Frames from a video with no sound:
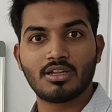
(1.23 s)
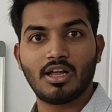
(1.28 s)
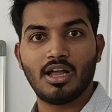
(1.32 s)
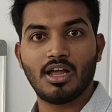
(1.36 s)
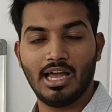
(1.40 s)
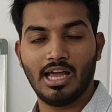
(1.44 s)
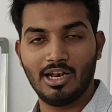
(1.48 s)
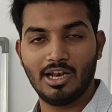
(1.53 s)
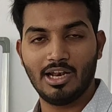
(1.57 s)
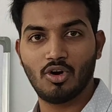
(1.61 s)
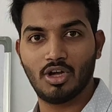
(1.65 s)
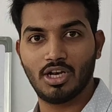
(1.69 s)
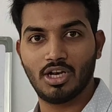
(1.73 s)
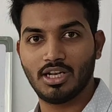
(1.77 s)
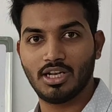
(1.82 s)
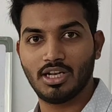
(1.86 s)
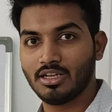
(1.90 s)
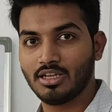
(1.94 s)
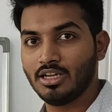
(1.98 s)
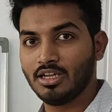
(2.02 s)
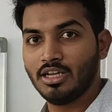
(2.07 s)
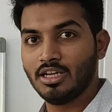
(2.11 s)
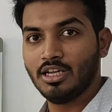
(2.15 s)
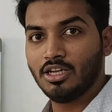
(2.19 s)
Hello all.
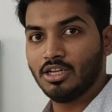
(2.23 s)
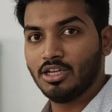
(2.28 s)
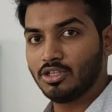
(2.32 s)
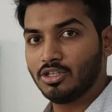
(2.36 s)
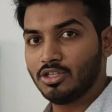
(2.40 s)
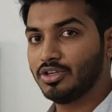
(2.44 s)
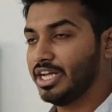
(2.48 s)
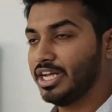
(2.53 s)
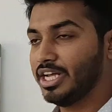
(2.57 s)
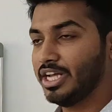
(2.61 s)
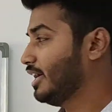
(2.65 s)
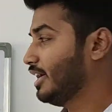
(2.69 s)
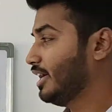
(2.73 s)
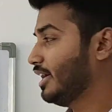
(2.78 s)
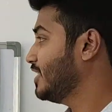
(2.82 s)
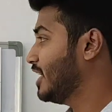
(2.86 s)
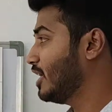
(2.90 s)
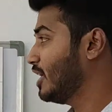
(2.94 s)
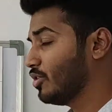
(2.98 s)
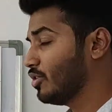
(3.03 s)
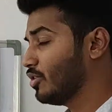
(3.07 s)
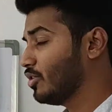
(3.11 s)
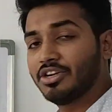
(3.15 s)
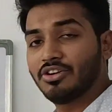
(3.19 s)
Today we are
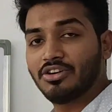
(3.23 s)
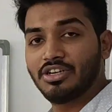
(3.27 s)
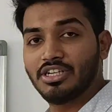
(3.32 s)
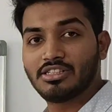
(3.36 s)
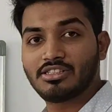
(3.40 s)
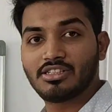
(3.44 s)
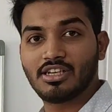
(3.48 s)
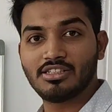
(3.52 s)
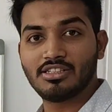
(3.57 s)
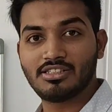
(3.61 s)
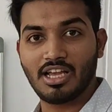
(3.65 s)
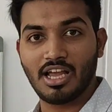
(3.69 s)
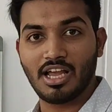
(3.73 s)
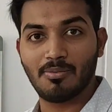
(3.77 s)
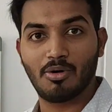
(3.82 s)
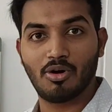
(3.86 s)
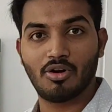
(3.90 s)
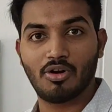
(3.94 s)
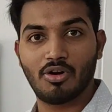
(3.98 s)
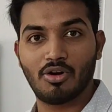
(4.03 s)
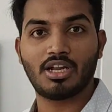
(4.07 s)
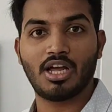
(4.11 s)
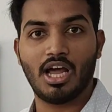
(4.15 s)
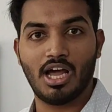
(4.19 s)
going to discuss
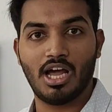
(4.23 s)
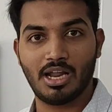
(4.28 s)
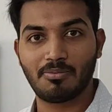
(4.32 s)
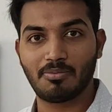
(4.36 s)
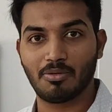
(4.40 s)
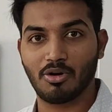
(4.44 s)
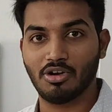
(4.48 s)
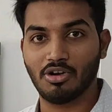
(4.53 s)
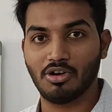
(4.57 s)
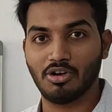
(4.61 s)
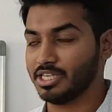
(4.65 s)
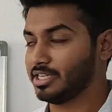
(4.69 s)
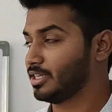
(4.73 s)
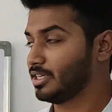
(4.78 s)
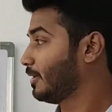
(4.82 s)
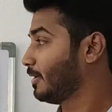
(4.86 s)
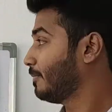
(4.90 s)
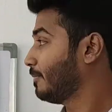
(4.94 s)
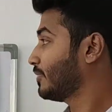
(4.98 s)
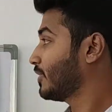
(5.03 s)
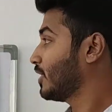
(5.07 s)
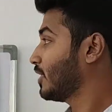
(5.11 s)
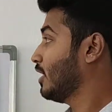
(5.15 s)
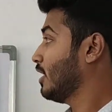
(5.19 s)
about our project.
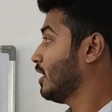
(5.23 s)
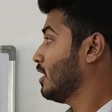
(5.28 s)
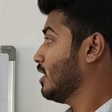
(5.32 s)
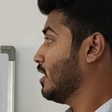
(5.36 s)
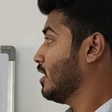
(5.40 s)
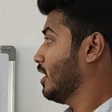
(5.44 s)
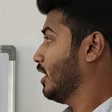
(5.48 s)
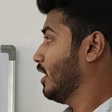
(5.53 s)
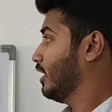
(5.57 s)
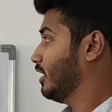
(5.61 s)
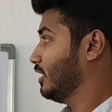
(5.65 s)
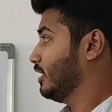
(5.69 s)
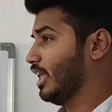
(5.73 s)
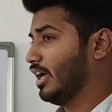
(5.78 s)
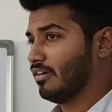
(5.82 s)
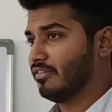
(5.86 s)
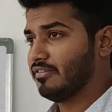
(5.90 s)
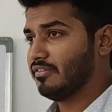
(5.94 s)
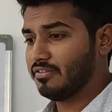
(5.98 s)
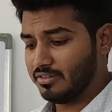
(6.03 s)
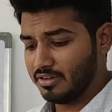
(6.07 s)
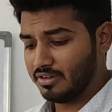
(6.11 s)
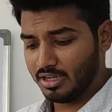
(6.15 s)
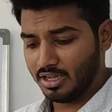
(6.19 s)

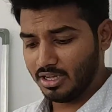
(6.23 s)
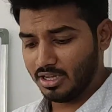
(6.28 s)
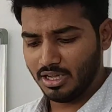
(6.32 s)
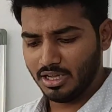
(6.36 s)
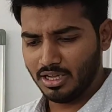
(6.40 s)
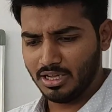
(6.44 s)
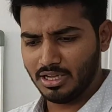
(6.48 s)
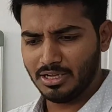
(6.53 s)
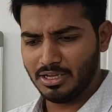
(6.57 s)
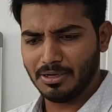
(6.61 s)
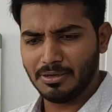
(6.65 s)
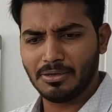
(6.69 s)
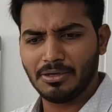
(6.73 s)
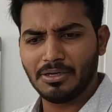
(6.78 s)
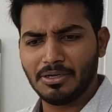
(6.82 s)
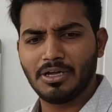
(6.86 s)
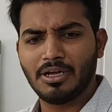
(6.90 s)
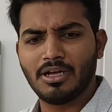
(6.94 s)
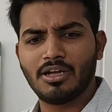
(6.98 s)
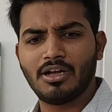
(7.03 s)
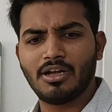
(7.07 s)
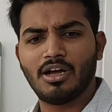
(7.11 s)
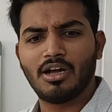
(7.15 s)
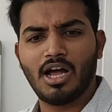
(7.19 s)
Now,
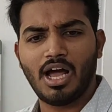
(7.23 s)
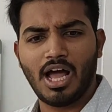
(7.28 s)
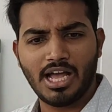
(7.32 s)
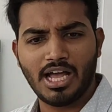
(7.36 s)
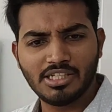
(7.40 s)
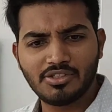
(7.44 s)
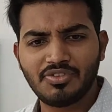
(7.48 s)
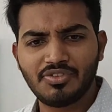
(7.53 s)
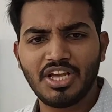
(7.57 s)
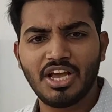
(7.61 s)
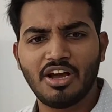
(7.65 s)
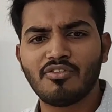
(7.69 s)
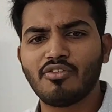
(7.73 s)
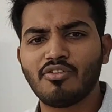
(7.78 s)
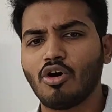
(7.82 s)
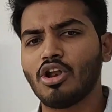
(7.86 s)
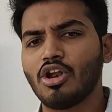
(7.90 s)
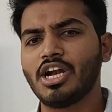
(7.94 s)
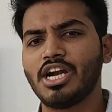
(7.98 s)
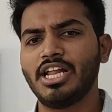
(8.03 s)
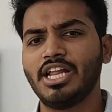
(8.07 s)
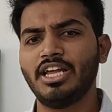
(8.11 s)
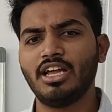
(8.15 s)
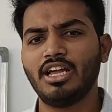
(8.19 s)
as we have
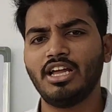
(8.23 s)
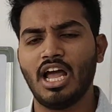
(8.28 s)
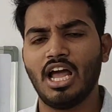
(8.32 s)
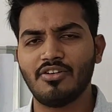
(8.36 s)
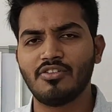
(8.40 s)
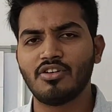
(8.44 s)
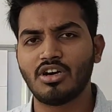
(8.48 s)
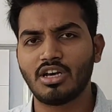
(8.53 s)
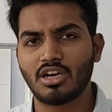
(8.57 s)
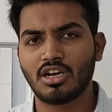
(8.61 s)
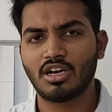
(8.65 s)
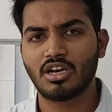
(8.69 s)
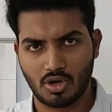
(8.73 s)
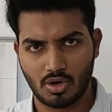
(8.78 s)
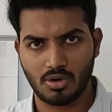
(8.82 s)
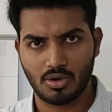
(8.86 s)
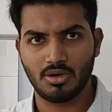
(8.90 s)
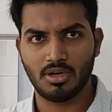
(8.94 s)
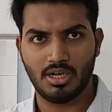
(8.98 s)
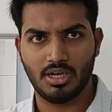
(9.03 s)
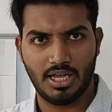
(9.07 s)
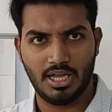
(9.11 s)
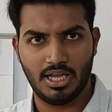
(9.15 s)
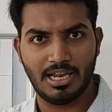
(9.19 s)
already have our
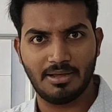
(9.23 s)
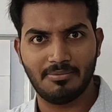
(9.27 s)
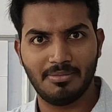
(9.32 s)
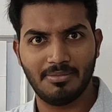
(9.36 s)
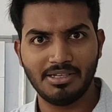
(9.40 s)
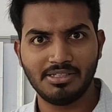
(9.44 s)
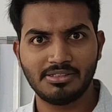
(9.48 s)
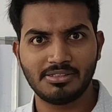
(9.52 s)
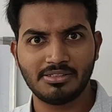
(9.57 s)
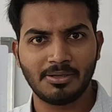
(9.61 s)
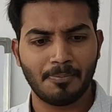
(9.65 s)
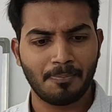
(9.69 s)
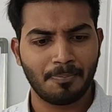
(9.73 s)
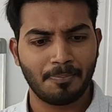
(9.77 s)
LMS,